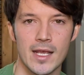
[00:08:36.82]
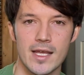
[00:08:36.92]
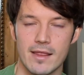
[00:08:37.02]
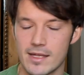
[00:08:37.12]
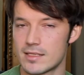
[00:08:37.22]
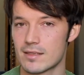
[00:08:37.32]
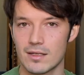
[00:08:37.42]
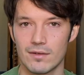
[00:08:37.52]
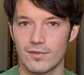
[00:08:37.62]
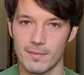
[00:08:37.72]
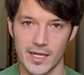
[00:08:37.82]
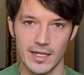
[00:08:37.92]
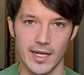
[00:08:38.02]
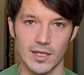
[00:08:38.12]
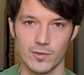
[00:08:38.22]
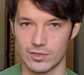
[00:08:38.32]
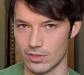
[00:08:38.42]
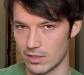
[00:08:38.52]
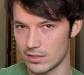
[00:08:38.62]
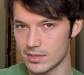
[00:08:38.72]
This is good for mitigating
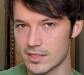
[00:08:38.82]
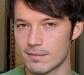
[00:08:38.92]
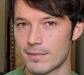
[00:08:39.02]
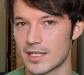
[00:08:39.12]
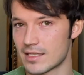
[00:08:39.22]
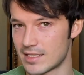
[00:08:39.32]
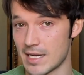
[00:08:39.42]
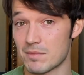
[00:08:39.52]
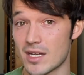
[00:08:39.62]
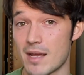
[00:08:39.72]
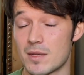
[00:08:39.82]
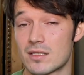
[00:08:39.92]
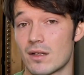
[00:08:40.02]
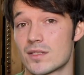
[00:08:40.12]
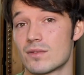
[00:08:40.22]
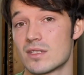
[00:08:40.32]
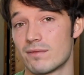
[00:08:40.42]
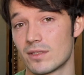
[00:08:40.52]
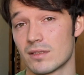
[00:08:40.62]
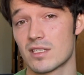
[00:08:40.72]
withdrawals, but at the same time, it's also
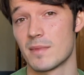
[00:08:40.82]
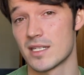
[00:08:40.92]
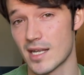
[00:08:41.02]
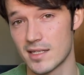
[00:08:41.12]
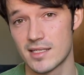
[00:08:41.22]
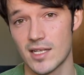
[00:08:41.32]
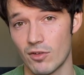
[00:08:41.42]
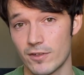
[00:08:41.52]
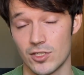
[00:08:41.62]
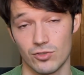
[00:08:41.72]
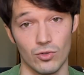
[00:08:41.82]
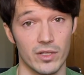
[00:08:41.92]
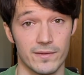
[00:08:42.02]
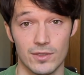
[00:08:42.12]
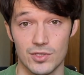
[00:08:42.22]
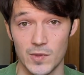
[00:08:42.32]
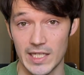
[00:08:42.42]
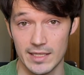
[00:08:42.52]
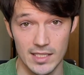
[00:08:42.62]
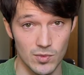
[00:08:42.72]
difficult to maintain self-control if you're doing
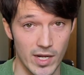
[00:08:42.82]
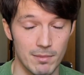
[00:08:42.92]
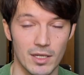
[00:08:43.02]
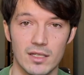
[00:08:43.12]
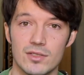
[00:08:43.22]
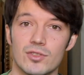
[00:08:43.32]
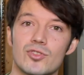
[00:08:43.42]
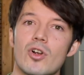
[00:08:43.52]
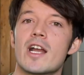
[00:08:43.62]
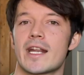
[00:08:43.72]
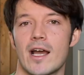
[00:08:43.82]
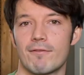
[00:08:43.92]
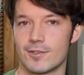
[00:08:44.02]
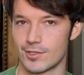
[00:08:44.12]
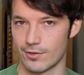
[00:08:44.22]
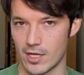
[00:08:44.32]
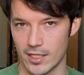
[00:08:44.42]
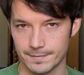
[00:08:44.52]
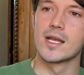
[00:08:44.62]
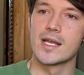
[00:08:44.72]
it this way because you're drawing it out for so
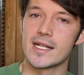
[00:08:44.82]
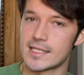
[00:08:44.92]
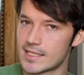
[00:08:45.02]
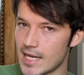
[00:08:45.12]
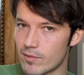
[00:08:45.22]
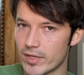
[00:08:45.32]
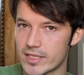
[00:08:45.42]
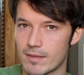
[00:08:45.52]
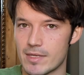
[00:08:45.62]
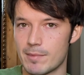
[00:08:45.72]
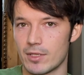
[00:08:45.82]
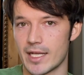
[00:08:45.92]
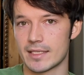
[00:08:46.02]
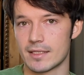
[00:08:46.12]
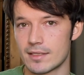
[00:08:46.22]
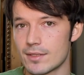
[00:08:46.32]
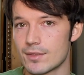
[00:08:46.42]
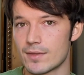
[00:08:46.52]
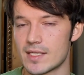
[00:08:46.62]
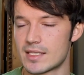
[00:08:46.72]
long. Instead, what some people like to
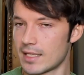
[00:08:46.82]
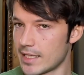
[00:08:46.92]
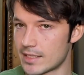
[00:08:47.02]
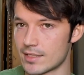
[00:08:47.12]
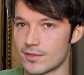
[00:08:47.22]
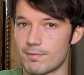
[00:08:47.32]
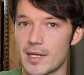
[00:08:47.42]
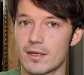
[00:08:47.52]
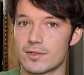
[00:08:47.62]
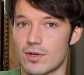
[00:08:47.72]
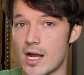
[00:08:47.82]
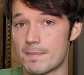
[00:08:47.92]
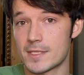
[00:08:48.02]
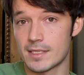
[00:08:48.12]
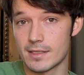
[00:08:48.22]
do is they like to do bigger drops.